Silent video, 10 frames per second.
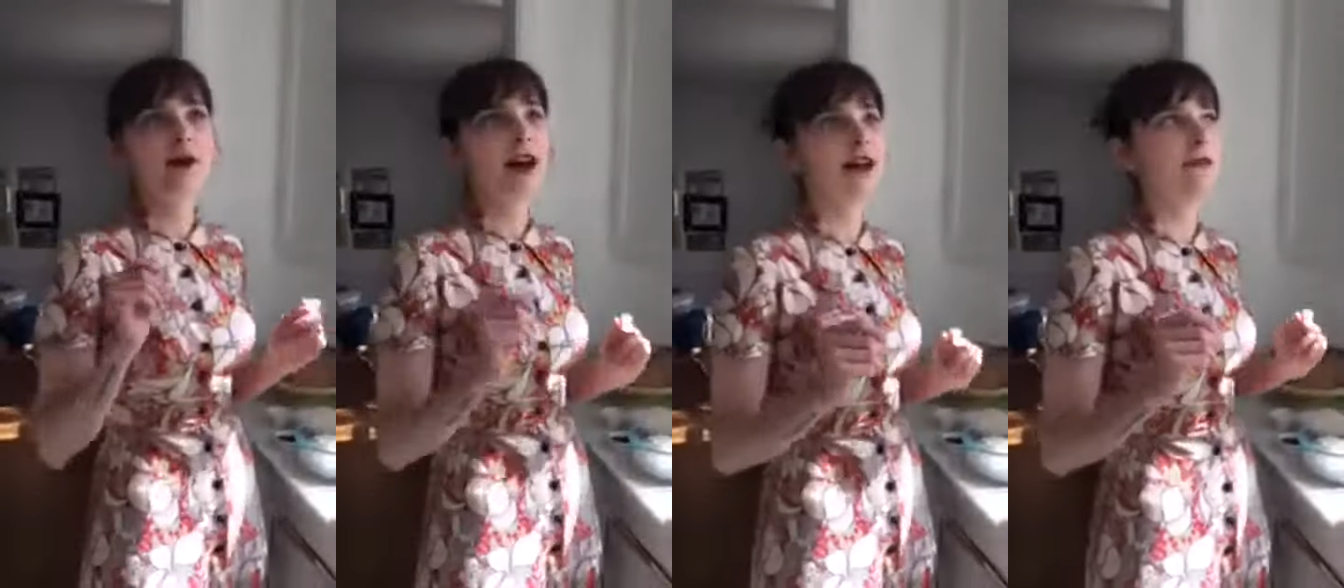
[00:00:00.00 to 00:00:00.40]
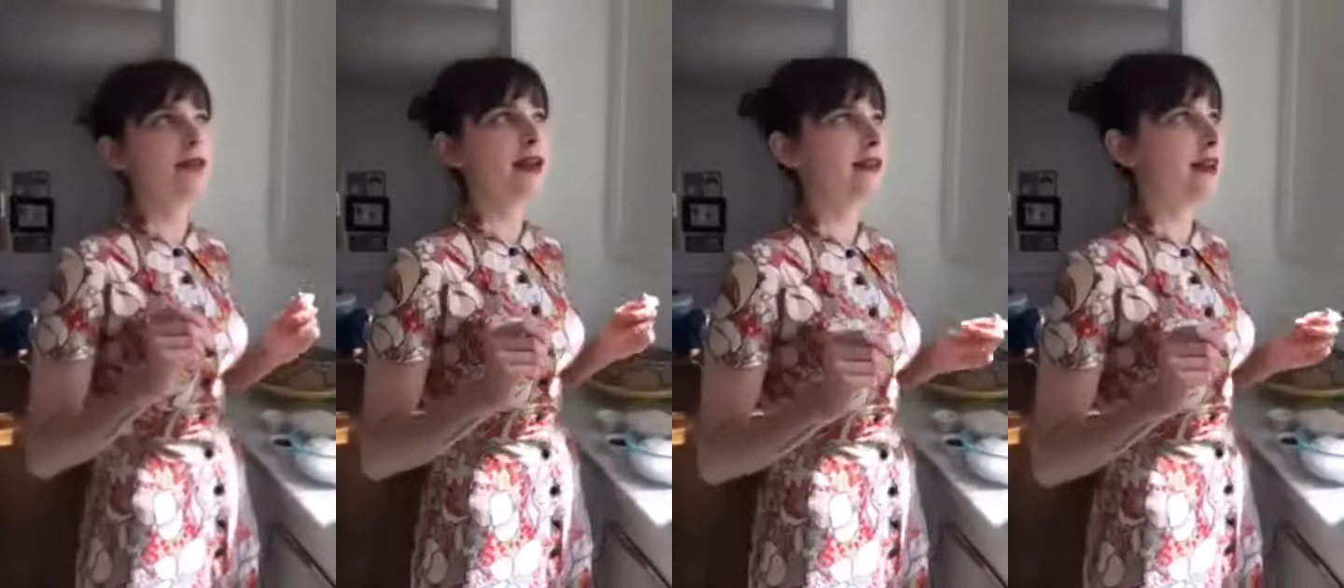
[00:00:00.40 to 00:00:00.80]
kind of
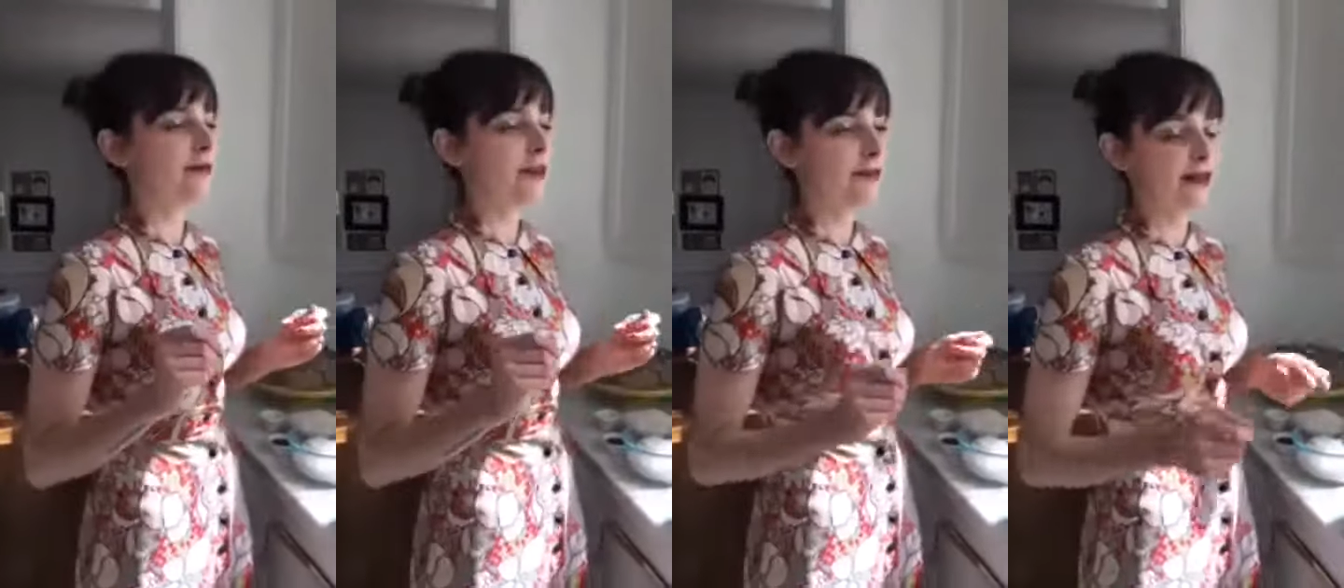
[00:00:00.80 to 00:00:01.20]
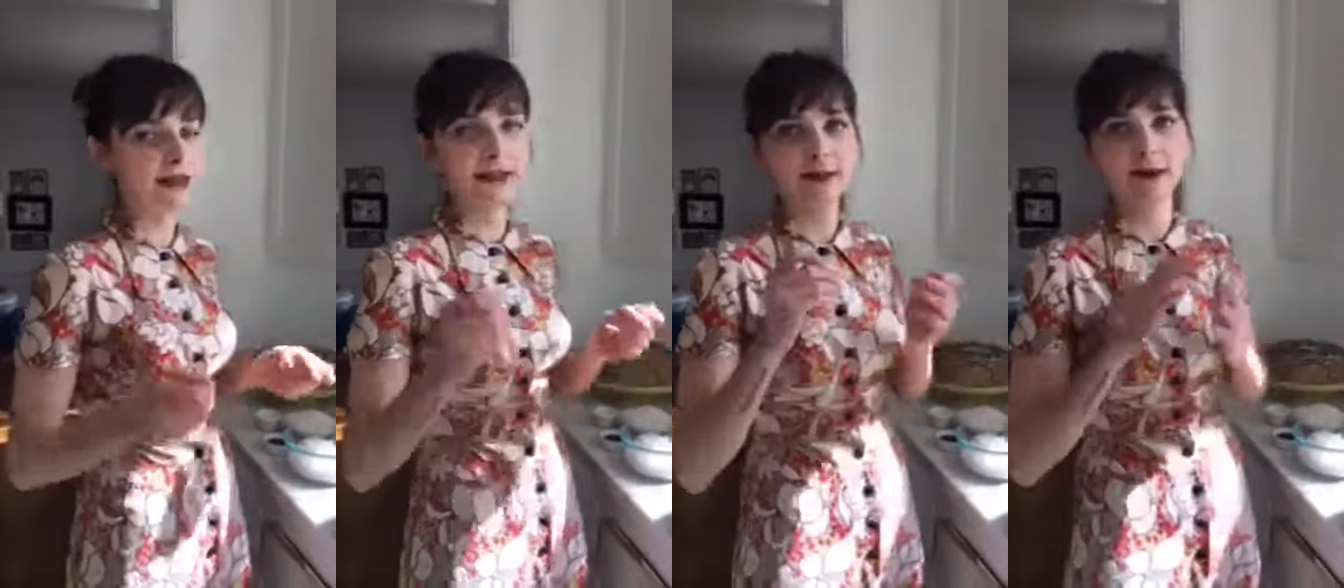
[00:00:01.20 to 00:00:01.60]
makes
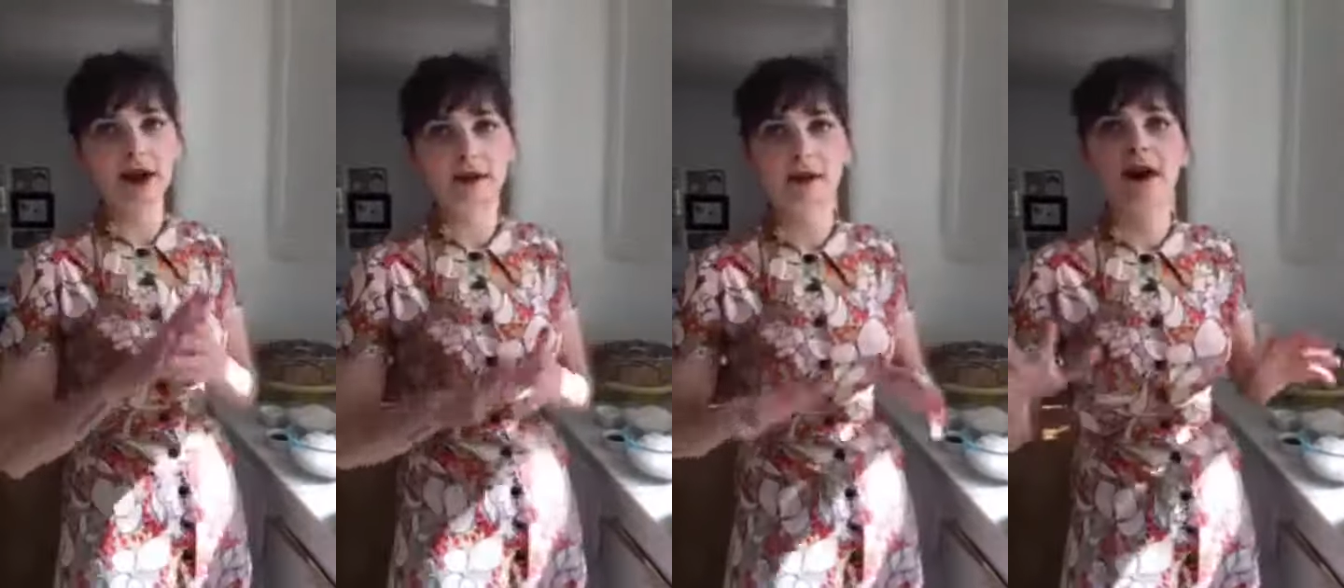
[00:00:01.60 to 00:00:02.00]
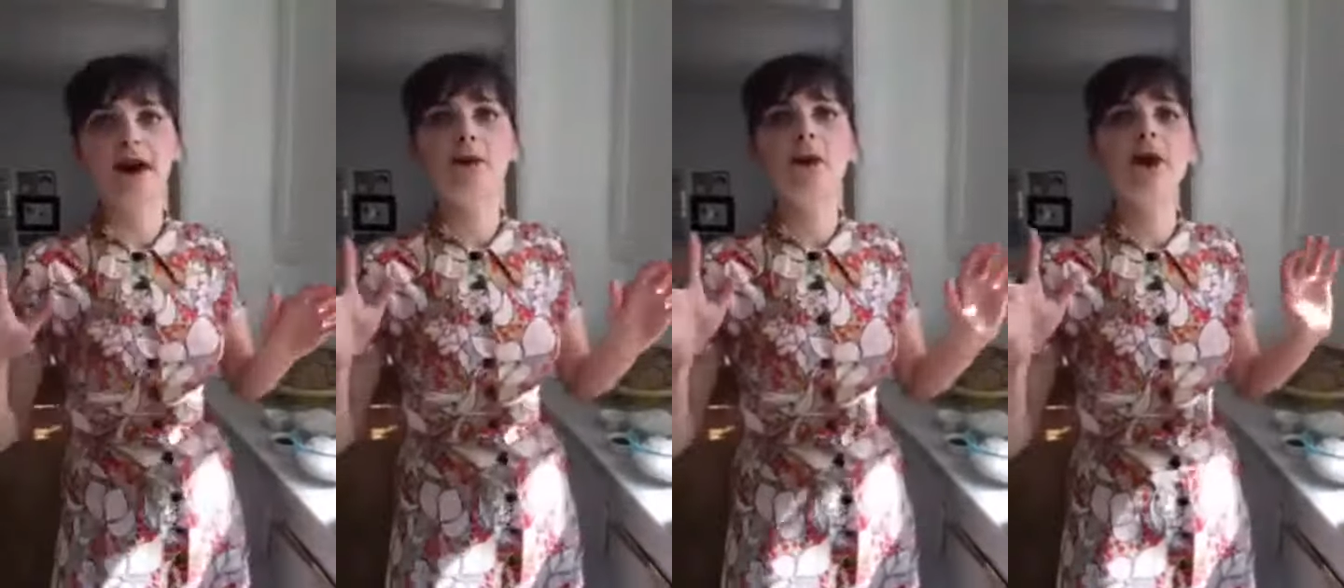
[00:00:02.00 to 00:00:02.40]
everything spread
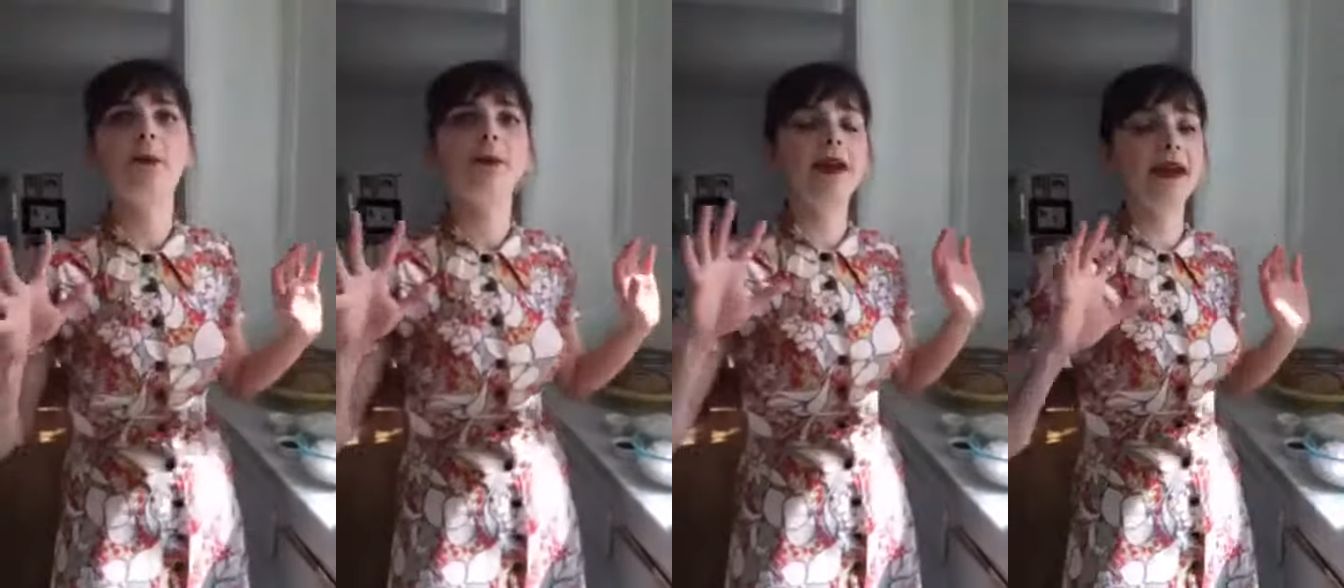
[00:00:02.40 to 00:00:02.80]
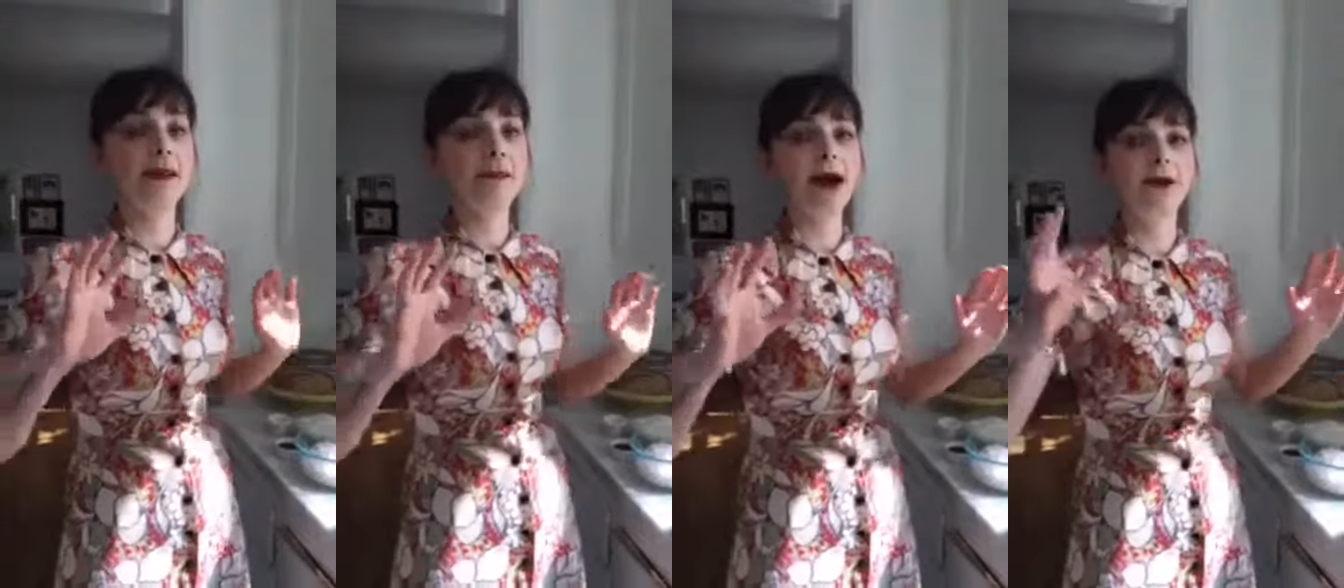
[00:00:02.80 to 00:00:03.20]
apart, while
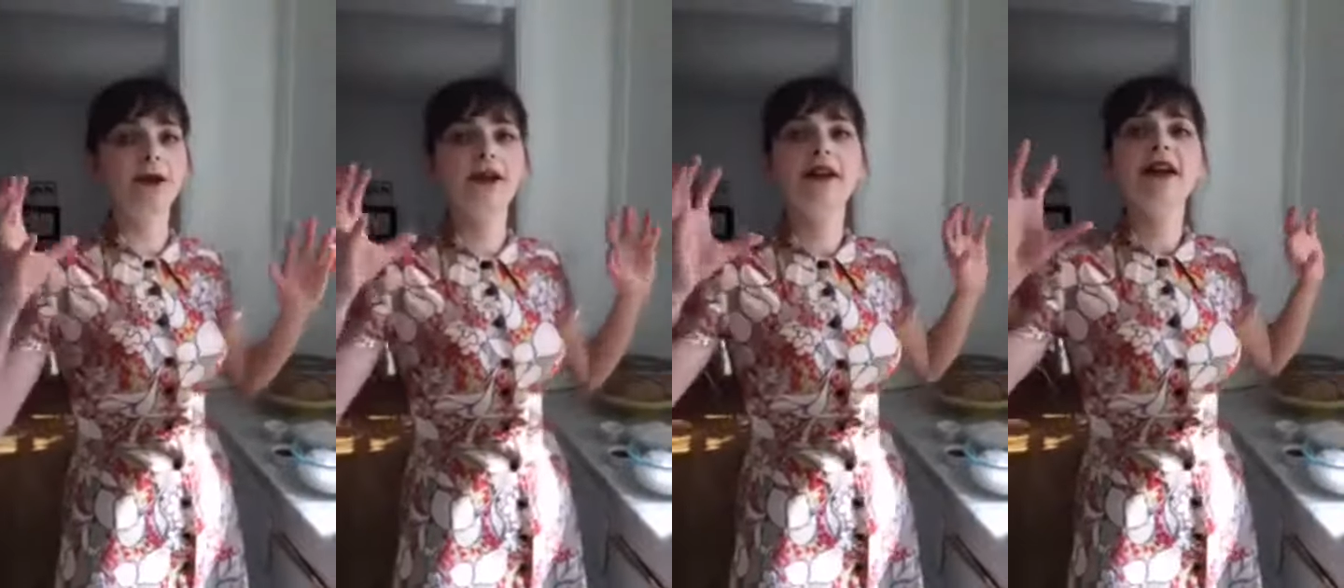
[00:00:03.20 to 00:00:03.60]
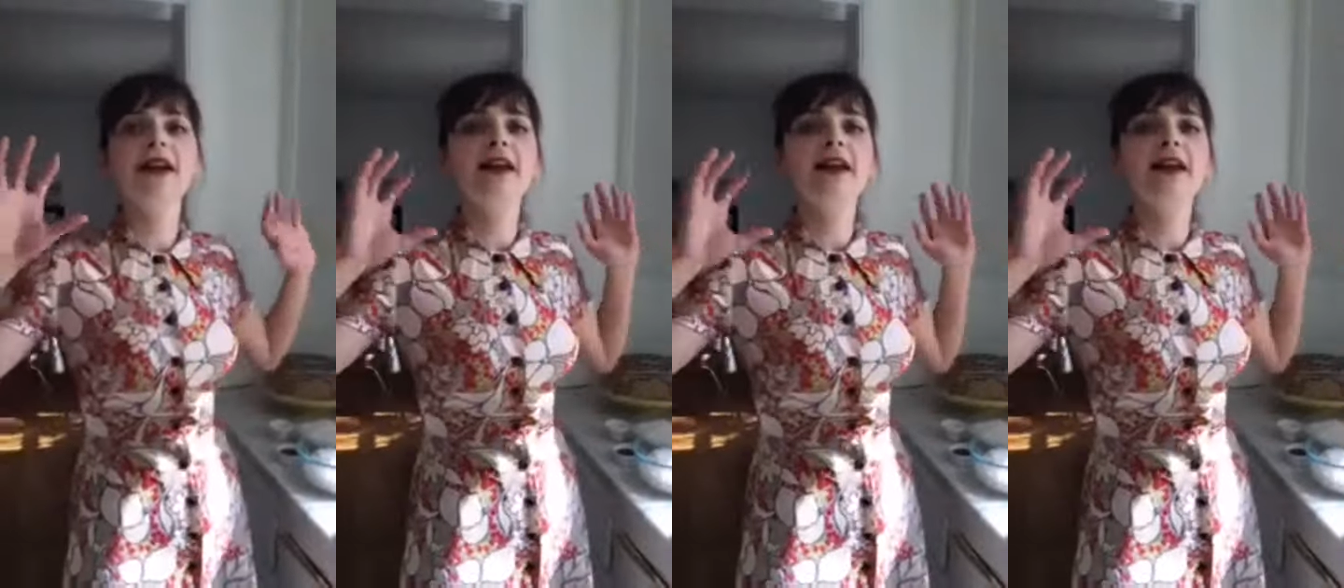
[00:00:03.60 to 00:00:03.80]
baking powder